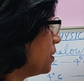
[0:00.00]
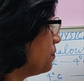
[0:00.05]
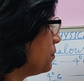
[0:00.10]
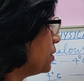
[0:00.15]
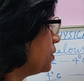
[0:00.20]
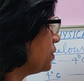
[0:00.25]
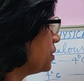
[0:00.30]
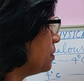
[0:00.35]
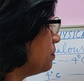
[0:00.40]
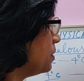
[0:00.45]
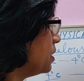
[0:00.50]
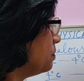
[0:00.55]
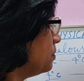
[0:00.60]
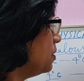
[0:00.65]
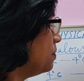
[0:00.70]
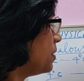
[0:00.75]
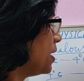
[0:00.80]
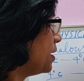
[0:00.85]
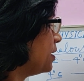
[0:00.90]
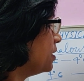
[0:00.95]
temperature may
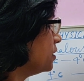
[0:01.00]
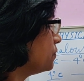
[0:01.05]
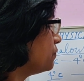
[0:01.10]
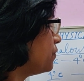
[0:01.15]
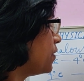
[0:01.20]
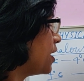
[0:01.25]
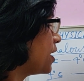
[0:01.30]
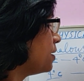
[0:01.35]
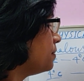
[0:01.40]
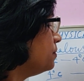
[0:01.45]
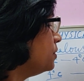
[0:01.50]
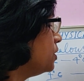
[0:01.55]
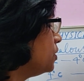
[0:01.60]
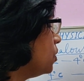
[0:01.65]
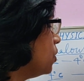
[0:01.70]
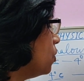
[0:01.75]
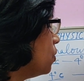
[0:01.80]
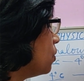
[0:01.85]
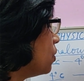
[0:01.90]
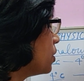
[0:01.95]
be -5
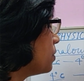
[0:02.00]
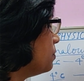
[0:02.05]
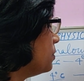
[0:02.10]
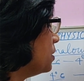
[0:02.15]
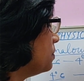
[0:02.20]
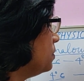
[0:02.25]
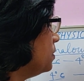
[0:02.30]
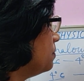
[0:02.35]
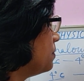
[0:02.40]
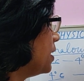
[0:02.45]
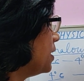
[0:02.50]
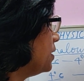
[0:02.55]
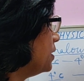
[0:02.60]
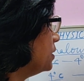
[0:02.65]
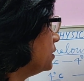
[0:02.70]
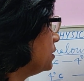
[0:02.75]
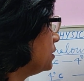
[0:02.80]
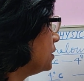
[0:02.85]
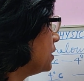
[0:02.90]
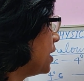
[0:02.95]
or maybe
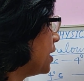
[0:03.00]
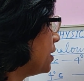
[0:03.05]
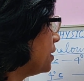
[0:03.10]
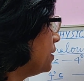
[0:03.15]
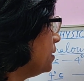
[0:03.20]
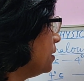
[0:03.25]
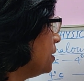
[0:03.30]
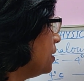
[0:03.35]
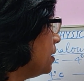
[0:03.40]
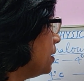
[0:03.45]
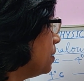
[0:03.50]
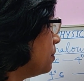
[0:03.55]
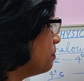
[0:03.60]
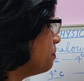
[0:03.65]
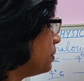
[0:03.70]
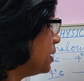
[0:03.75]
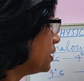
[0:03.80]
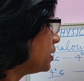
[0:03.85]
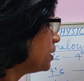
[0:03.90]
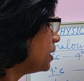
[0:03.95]
-10,
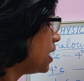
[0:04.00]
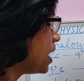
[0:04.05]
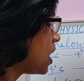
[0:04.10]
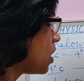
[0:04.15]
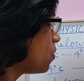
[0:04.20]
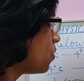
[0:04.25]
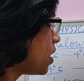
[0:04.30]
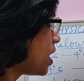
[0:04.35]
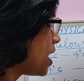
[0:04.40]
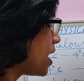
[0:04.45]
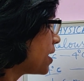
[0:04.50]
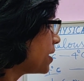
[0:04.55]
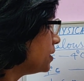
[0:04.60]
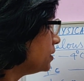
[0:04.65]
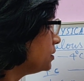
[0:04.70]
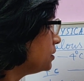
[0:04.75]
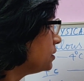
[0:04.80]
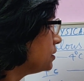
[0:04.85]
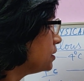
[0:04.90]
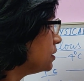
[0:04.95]
but now
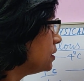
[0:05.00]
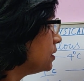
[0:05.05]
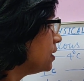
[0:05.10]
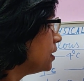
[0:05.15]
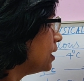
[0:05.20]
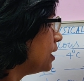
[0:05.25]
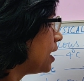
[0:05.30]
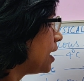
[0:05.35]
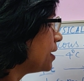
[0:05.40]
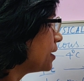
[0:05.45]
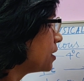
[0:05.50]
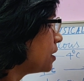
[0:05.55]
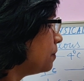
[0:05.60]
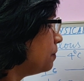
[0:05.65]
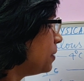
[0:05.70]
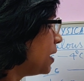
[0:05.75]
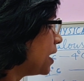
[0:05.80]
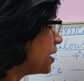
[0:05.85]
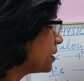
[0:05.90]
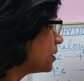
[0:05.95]
ice, like a
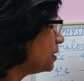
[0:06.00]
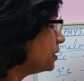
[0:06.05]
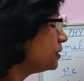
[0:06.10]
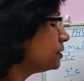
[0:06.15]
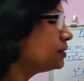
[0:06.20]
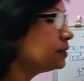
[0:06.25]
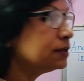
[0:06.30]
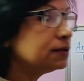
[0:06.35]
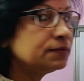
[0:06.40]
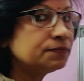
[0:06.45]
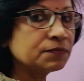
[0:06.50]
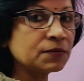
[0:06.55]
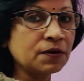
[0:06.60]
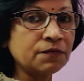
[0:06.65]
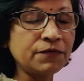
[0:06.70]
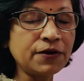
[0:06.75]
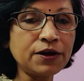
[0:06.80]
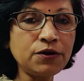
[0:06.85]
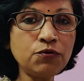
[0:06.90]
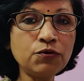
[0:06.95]
blanket,
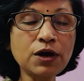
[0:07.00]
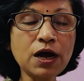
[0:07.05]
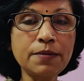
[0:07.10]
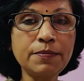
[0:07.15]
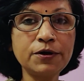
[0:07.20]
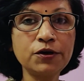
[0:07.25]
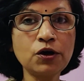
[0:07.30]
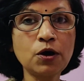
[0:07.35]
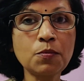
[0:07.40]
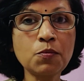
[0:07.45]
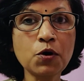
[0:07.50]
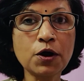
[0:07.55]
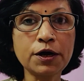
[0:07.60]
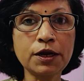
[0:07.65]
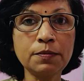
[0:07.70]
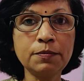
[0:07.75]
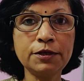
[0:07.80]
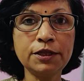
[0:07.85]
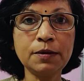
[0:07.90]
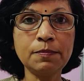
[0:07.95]
when you cover your
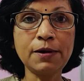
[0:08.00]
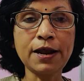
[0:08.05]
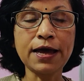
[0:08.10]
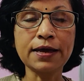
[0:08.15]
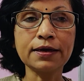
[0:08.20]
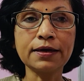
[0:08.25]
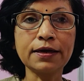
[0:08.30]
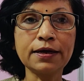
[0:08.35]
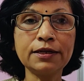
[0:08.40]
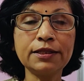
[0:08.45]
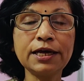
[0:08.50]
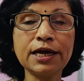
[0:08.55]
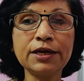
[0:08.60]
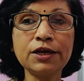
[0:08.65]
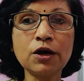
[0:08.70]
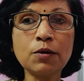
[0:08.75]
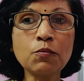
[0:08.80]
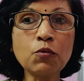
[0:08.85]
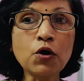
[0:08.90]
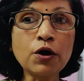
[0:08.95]
body with a blanket, then
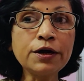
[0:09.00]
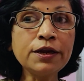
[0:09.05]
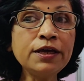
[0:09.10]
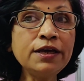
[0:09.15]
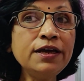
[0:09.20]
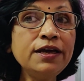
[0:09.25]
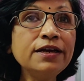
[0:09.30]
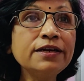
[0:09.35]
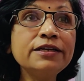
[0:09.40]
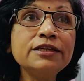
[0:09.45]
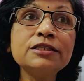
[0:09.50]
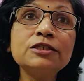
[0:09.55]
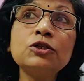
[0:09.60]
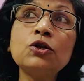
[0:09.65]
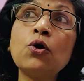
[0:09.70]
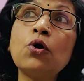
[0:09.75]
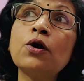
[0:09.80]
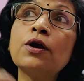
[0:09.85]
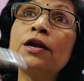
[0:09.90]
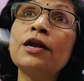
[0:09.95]
your body heat is
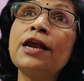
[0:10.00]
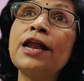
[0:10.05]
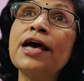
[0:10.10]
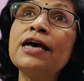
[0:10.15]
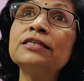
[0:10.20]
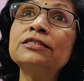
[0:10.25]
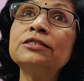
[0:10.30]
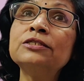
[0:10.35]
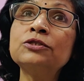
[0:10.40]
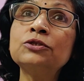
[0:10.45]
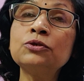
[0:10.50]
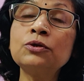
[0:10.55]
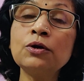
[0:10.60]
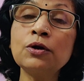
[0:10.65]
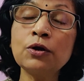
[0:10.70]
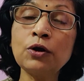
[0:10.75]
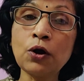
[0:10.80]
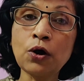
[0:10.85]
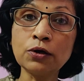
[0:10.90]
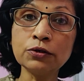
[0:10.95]
not
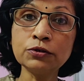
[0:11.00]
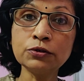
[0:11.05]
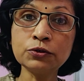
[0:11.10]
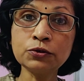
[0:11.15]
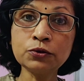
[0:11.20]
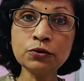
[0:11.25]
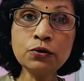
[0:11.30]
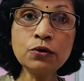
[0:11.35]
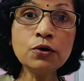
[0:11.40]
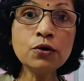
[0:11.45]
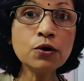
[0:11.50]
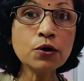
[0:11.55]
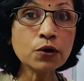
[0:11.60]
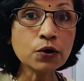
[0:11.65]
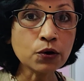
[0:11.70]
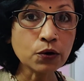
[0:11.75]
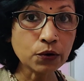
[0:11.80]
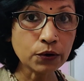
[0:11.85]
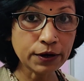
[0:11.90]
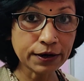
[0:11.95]
lost to
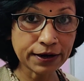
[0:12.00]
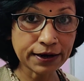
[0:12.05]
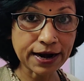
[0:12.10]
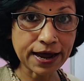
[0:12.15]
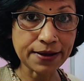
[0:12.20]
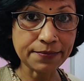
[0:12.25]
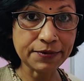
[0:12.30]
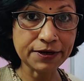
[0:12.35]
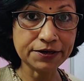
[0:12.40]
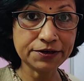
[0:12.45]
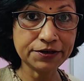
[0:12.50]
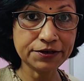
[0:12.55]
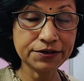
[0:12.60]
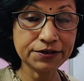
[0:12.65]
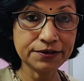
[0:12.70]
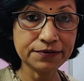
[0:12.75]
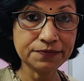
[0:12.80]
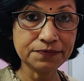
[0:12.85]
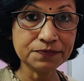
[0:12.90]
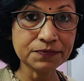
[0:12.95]
cold climate.
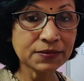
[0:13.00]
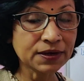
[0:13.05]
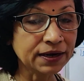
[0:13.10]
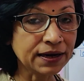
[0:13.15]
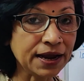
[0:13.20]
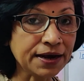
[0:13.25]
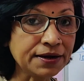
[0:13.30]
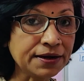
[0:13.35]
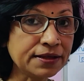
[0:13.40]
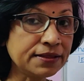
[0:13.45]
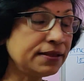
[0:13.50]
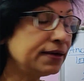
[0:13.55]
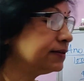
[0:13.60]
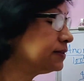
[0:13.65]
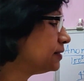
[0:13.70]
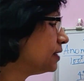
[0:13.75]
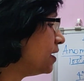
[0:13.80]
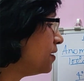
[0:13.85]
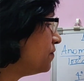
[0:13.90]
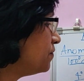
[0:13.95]
Right? In the
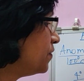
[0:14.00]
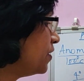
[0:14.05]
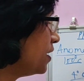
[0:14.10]
same